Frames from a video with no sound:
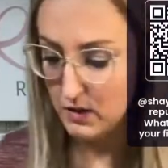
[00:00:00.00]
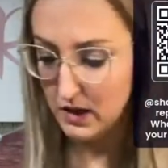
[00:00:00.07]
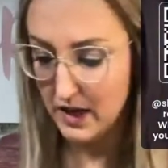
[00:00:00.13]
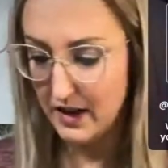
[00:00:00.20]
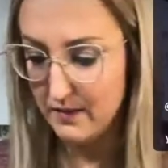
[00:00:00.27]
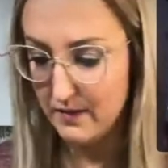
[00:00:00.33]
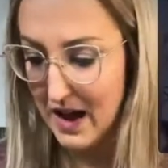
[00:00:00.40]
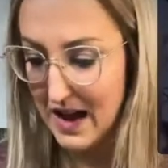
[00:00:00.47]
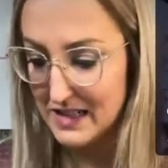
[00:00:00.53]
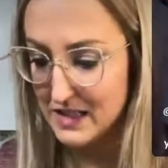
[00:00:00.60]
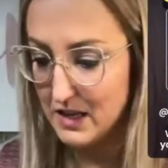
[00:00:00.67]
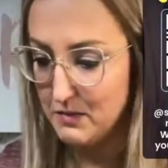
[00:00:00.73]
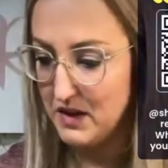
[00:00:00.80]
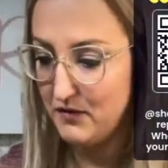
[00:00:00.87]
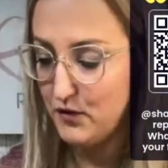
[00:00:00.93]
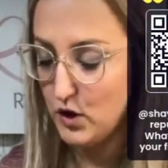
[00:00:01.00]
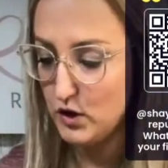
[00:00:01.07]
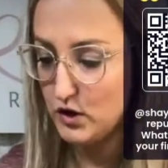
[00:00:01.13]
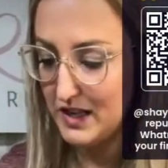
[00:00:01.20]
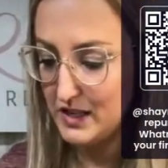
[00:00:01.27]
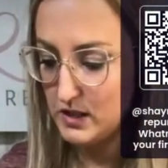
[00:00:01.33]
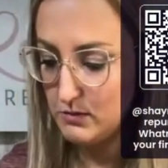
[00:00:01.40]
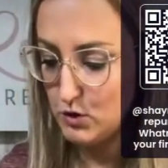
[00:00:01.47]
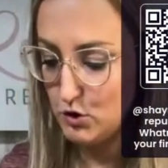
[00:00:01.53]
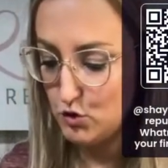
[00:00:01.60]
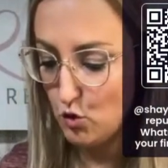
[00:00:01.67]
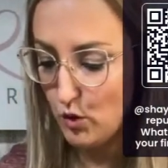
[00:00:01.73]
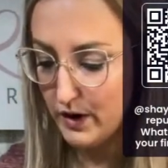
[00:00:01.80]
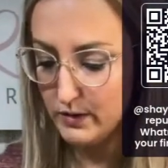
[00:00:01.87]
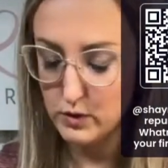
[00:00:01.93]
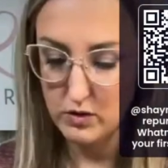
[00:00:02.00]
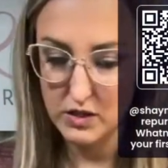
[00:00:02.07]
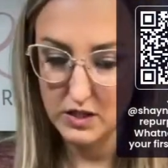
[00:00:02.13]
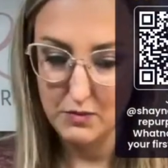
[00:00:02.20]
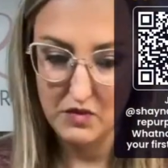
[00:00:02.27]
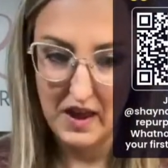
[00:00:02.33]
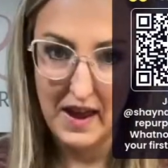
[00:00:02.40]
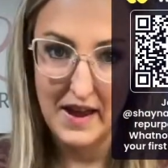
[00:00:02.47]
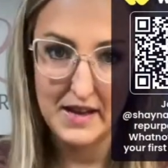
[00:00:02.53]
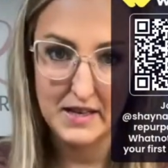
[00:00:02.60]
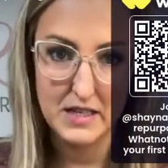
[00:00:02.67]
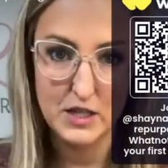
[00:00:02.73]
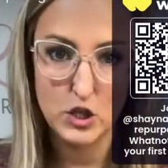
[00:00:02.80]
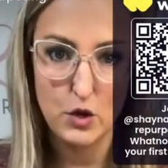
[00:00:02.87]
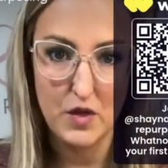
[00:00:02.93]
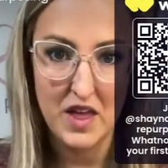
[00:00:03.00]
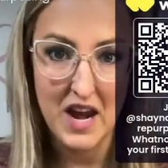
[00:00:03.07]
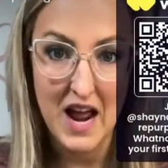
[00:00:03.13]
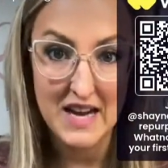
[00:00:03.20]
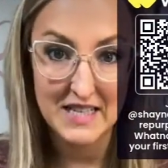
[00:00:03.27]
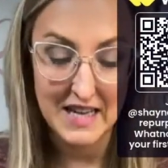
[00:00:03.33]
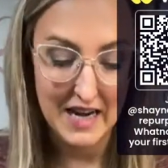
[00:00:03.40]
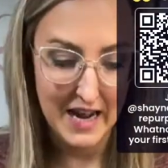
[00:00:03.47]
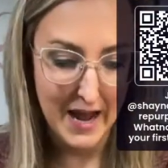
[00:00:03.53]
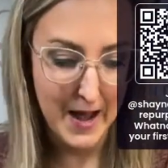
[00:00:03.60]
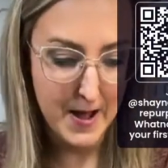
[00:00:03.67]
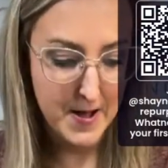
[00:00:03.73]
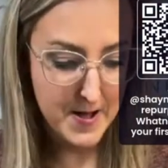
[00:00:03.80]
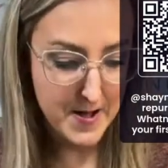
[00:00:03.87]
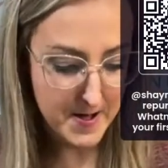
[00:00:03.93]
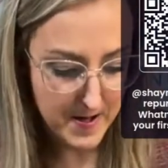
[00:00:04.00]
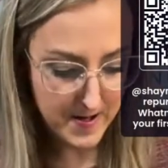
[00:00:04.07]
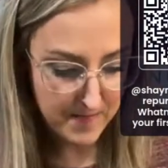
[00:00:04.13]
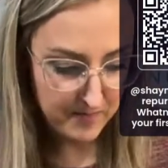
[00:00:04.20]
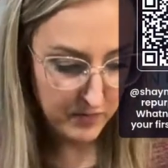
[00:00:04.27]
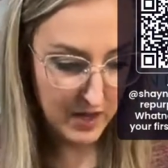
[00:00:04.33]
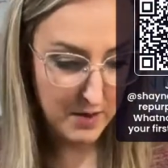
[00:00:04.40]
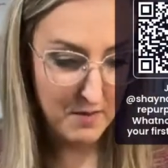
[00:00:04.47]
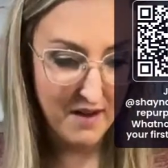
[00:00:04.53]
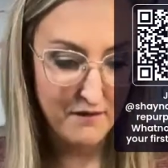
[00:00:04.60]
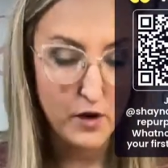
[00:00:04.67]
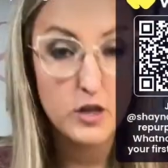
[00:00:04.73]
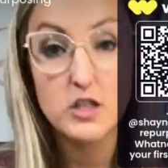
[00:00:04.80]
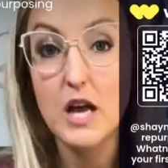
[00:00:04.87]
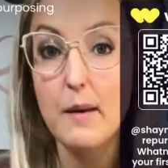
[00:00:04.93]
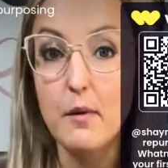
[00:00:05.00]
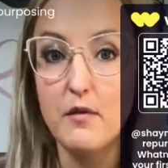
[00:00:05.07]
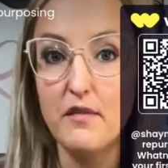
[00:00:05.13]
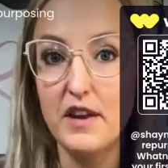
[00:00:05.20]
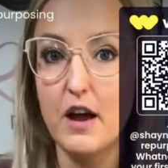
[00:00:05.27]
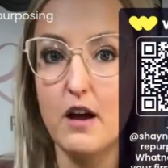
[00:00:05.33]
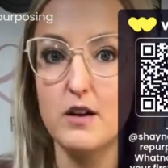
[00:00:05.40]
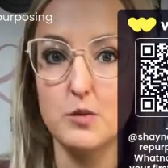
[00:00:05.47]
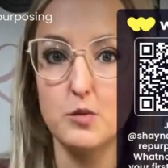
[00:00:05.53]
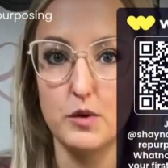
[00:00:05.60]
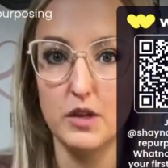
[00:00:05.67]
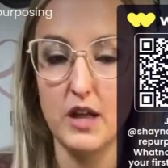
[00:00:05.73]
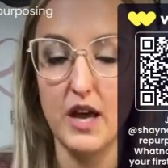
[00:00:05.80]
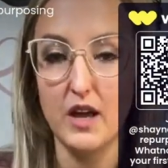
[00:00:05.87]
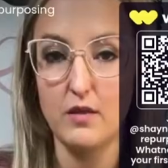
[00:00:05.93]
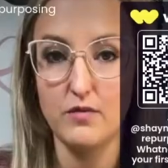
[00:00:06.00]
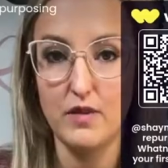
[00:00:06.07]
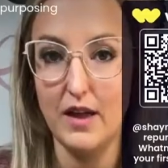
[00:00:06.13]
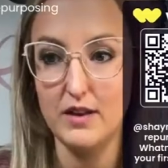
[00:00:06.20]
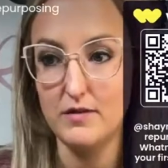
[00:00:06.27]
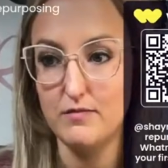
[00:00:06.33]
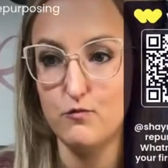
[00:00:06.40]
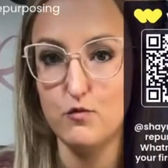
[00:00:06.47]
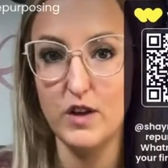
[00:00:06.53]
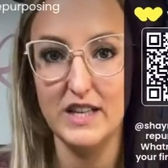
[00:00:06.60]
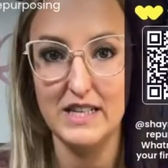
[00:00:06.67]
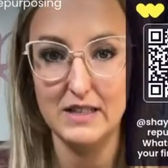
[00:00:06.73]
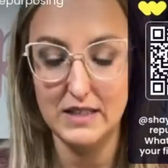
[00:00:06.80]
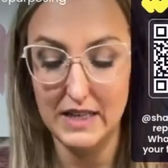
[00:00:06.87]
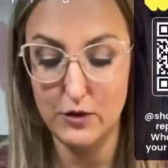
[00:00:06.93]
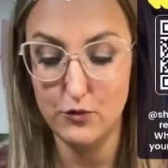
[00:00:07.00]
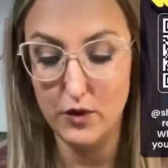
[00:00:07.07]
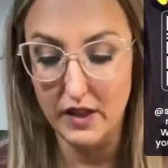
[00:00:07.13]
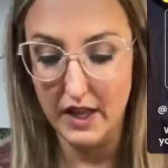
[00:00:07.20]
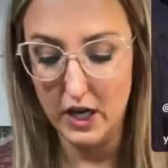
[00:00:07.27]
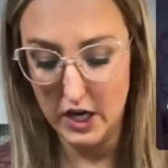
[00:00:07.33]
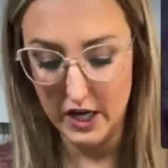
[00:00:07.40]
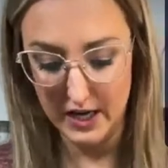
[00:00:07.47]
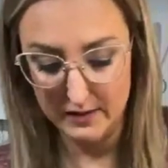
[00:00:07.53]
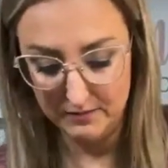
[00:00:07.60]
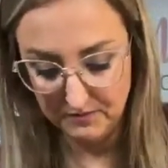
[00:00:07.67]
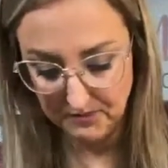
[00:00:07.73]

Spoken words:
like asking me for like some tutorials on some things, and so then I did it. And my first couple videos were like, they really did really good.